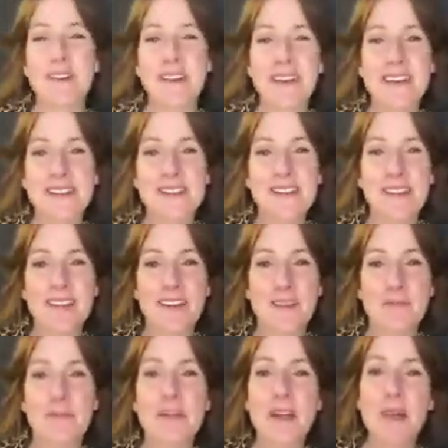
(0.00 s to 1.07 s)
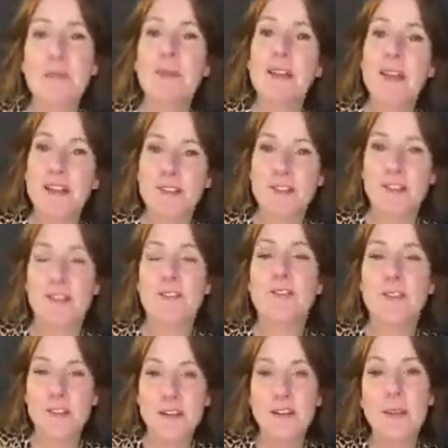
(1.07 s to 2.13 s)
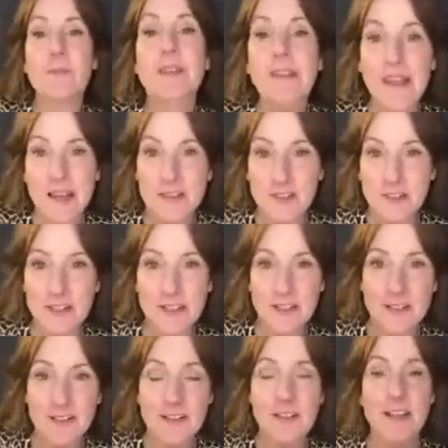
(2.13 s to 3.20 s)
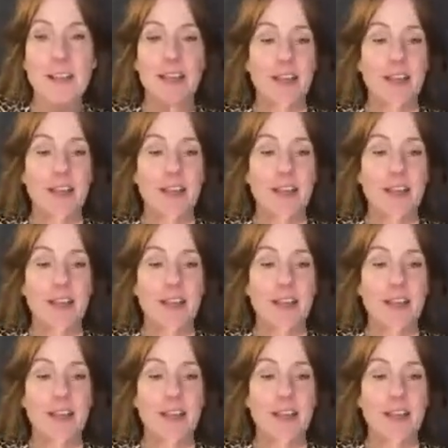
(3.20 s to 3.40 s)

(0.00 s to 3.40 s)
you. I can't say that. But I'm glad you're, if you're here, I'm glad you're here.